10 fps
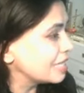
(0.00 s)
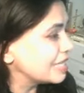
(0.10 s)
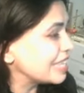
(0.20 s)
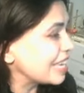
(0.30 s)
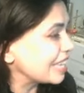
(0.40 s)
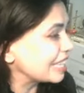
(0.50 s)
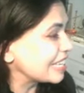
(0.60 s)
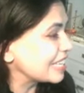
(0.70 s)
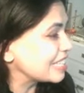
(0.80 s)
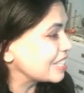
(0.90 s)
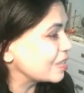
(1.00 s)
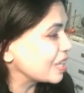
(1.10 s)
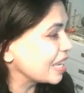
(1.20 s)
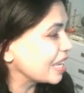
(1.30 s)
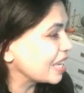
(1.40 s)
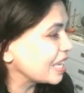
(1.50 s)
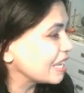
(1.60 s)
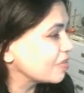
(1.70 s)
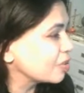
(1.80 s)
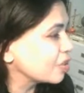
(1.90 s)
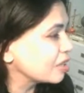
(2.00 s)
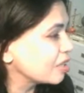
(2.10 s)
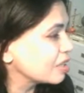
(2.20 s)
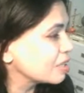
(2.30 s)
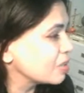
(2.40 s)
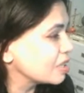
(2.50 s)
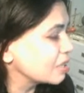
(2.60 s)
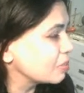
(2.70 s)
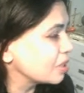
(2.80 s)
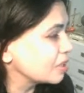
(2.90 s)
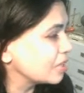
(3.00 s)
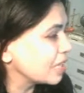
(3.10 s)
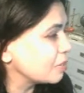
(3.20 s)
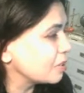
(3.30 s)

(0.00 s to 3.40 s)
Zane, is it okay if green card is missing a middle name,